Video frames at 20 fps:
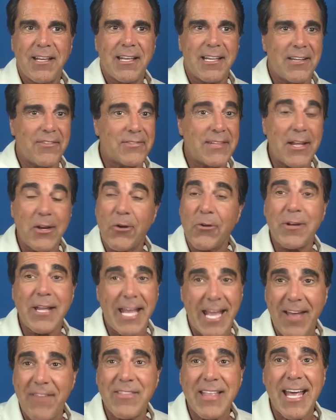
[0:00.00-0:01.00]
And if they don't
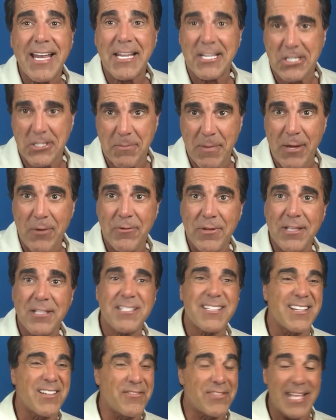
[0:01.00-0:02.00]
have that
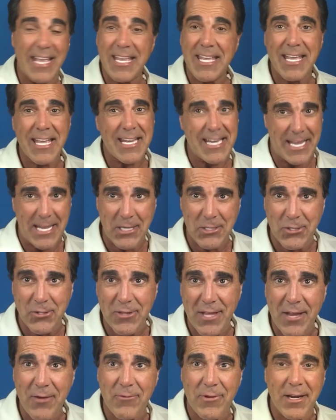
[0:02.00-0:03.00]
experience, and if they can't answer
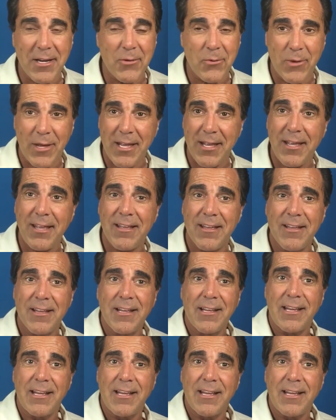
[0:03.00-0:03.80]
that right away,